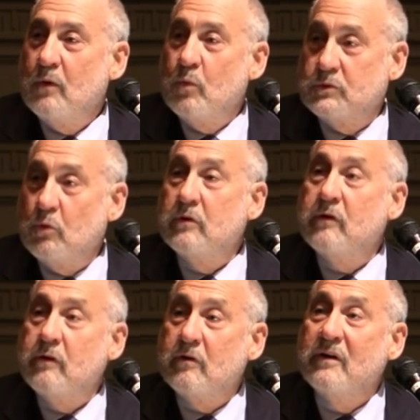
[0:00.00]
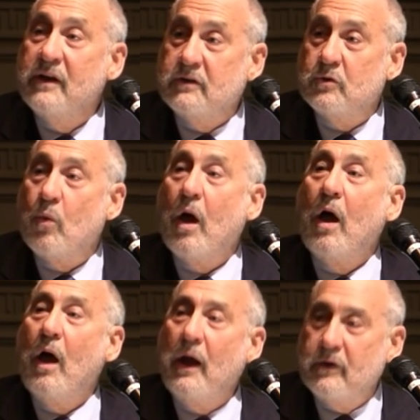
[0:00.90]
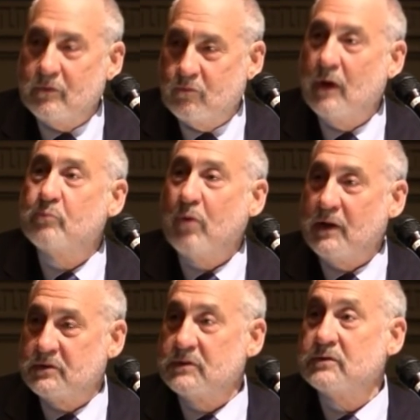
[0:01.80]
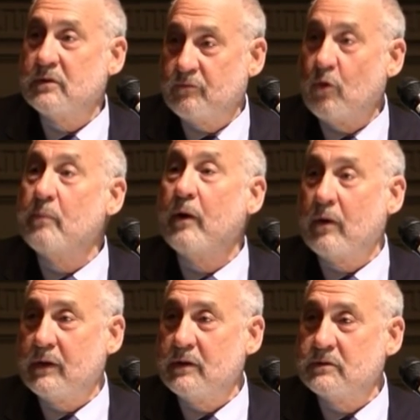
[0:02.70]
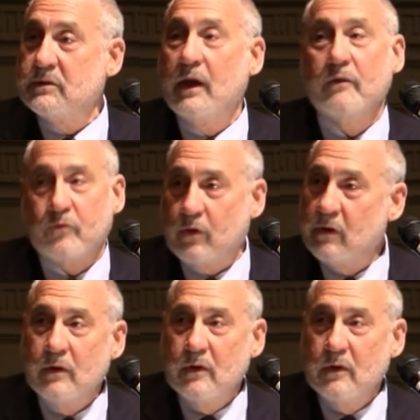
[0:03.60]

which will lead to higher drug prices for Americans and for